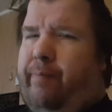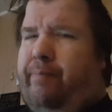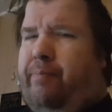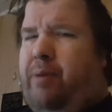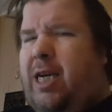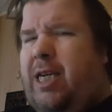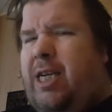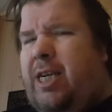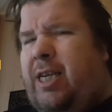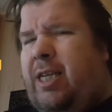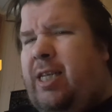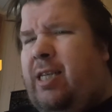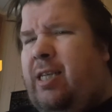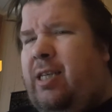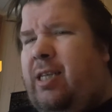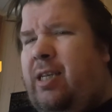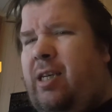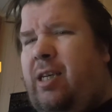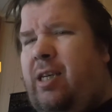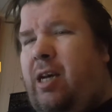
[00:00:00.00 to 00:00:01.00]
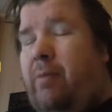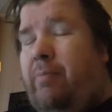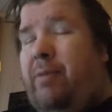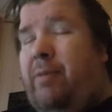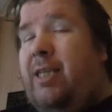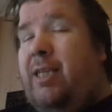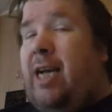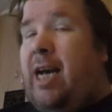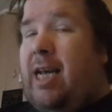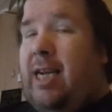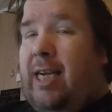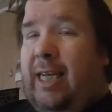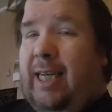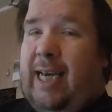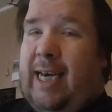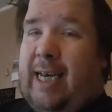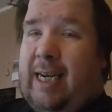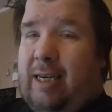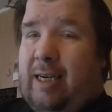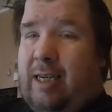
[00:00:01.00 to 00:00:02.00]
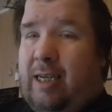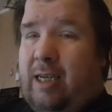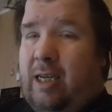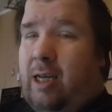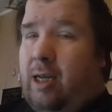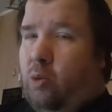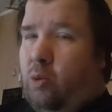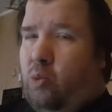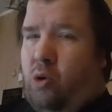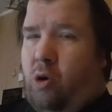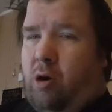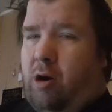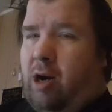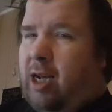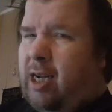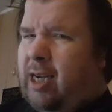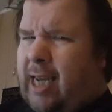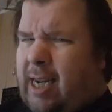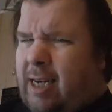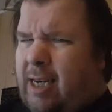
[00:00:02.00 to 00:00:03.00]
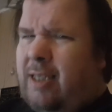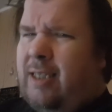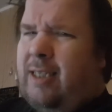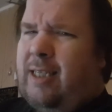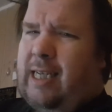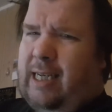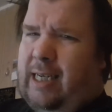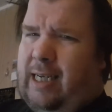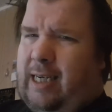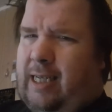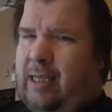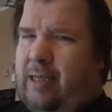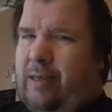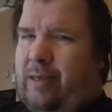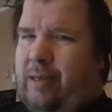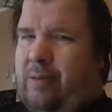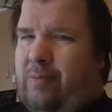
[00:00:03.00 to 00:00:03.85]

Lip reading: But Miss Hannigan were against it.